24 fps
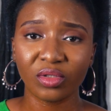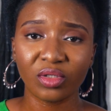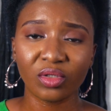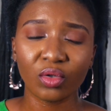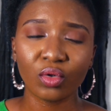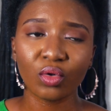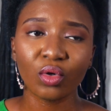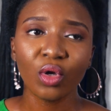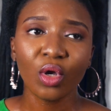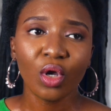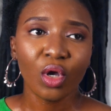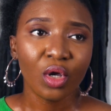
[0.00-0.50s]

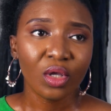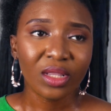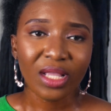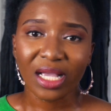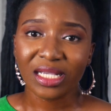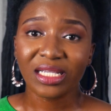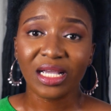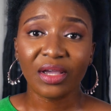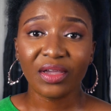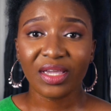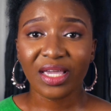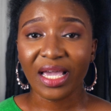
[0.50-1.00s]
So
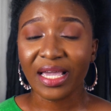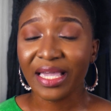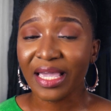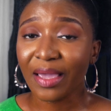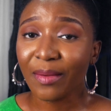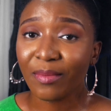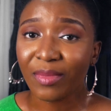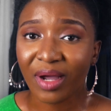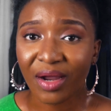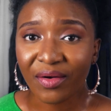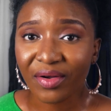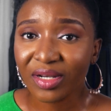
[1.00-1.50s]
that's how you can
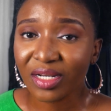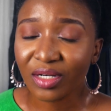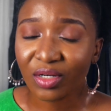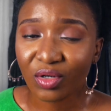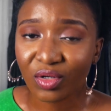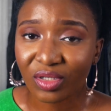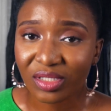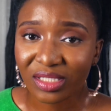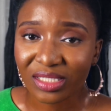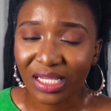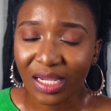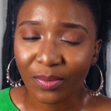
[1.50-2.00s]
get married in
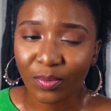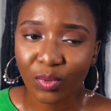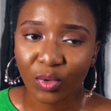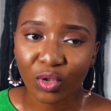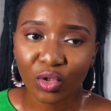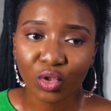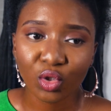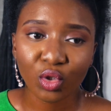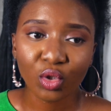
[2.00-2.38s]
North Cyprus.